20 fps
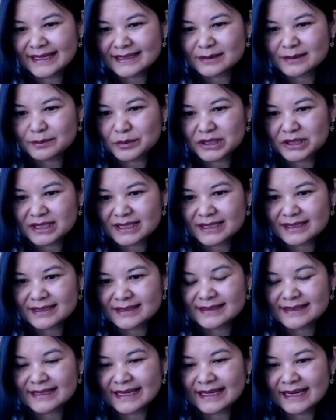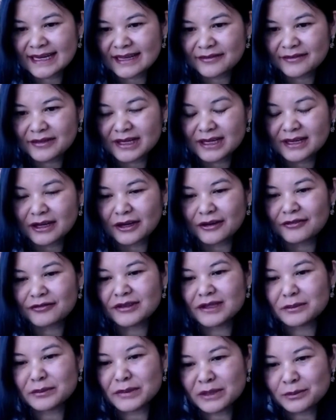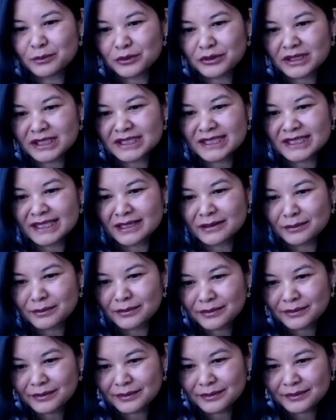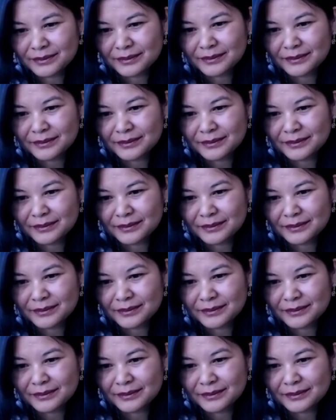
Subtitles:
the expertise and level of the Manipuri team.